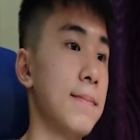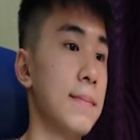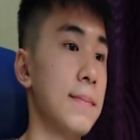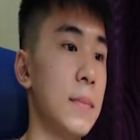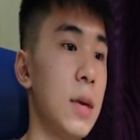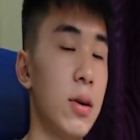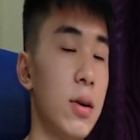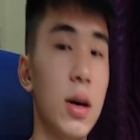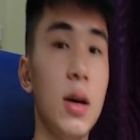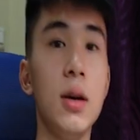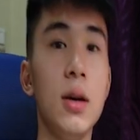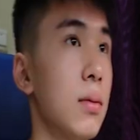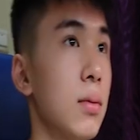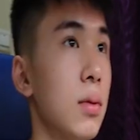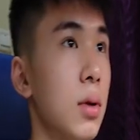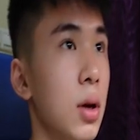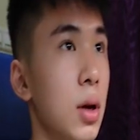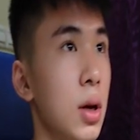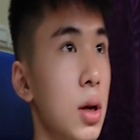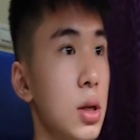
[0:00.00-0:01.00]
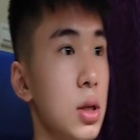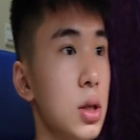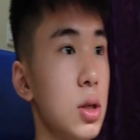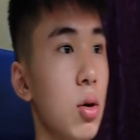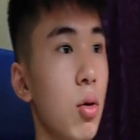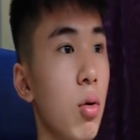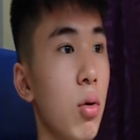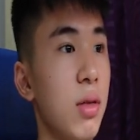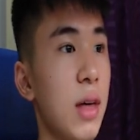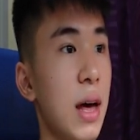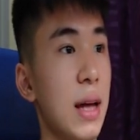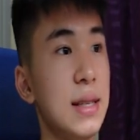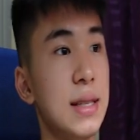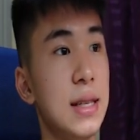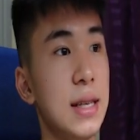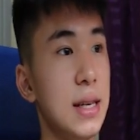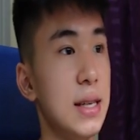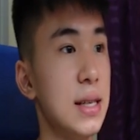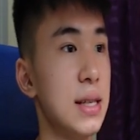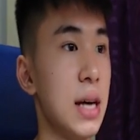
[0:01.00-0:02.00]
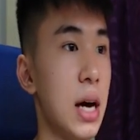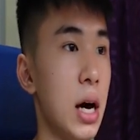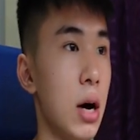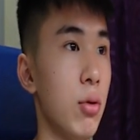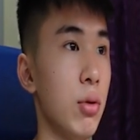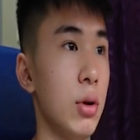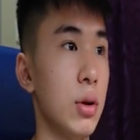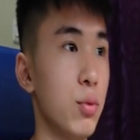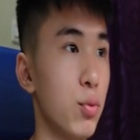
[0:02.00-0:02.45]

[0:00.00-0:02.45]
Okay, so that is how it